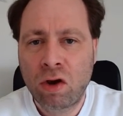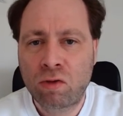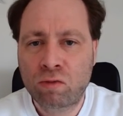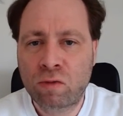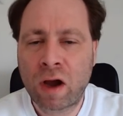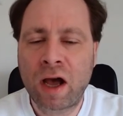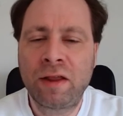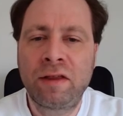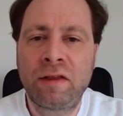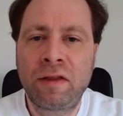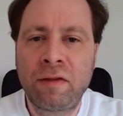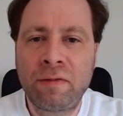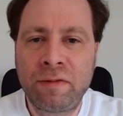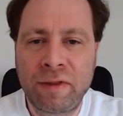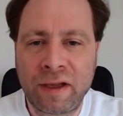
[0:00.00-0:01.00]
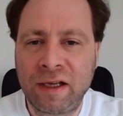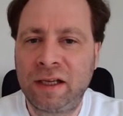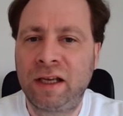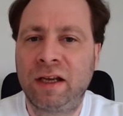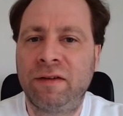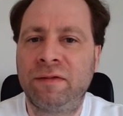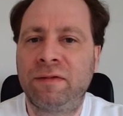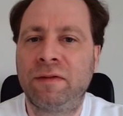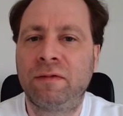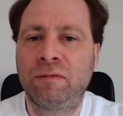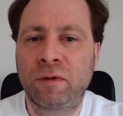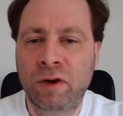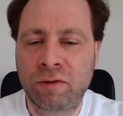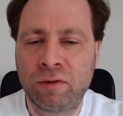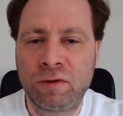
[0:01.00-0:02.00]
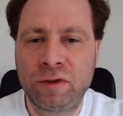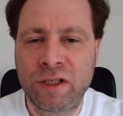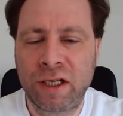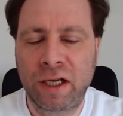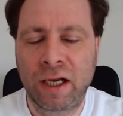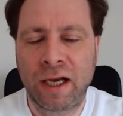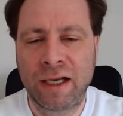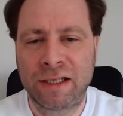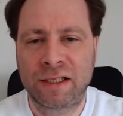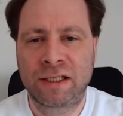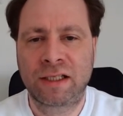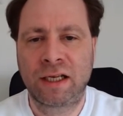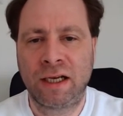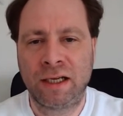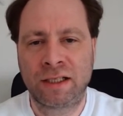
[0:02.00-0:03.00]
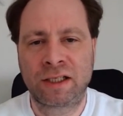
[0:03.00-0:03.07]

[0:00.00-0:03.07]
rather than thinking of recruiting as